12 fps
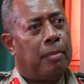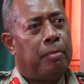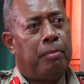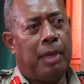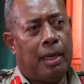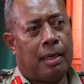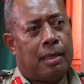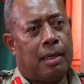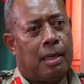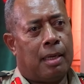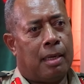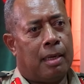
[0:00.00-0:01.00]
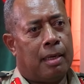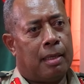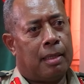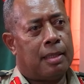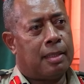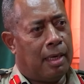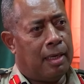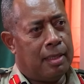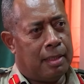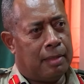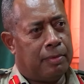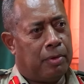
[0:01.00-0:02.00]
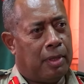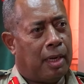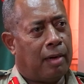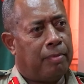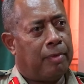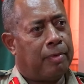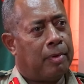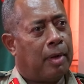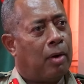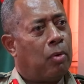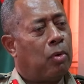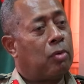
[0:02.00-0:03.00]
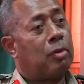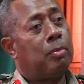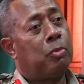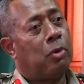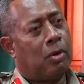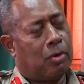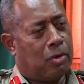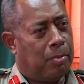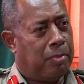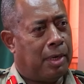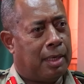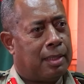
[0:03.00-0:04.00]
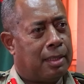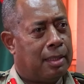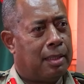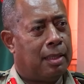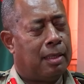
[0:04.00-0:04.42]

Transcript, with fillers: make the challenge for the RFMF a lot more complex,